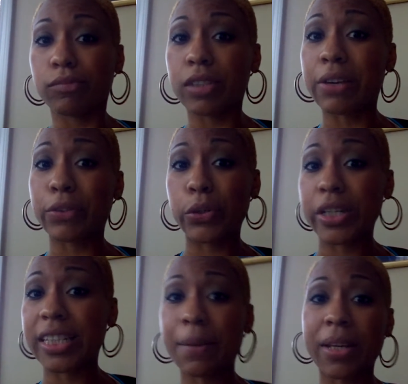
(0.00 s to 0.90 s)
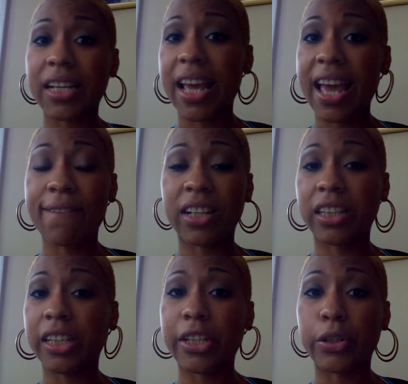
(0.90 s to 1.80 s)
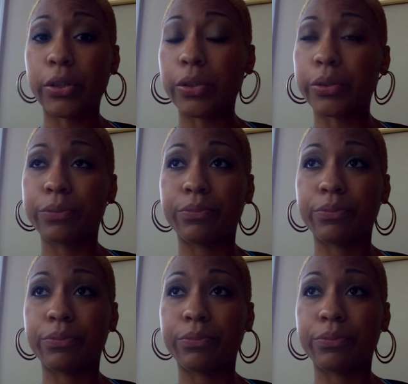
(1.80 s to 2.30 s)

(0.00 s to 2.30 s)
of course, I'm going to have a little